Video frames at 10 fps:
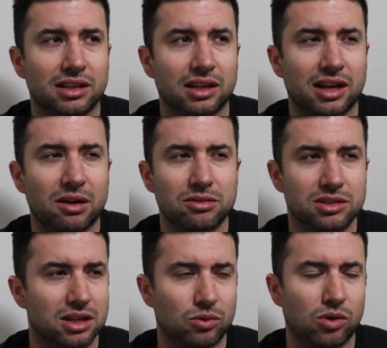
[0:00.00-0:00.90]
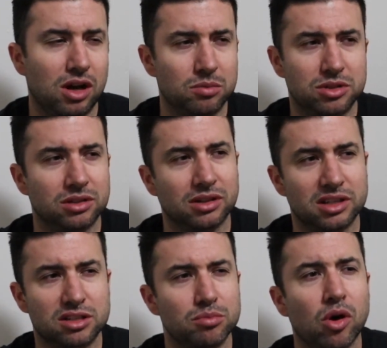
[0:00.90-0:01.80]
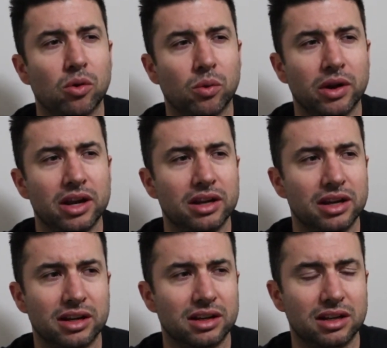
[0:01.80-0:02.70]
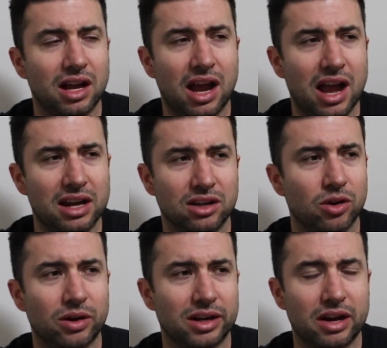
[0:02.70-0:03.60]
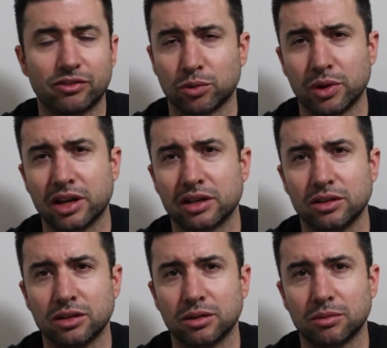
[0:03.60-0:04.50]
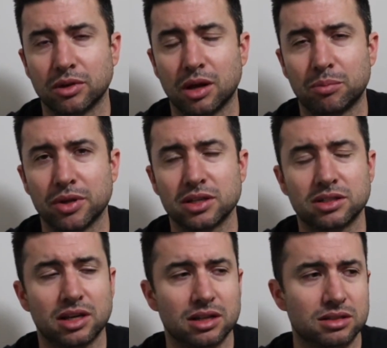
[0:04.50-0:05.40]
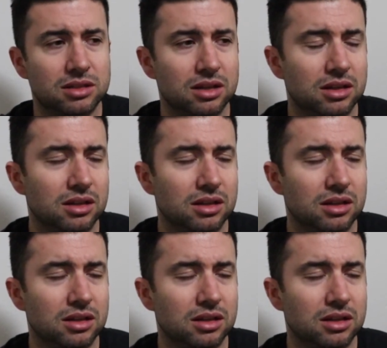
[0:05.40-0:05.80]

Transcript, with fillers: like I was like, well, I'm still gonna smoke weed, and I had to go in every week and do a, a piss test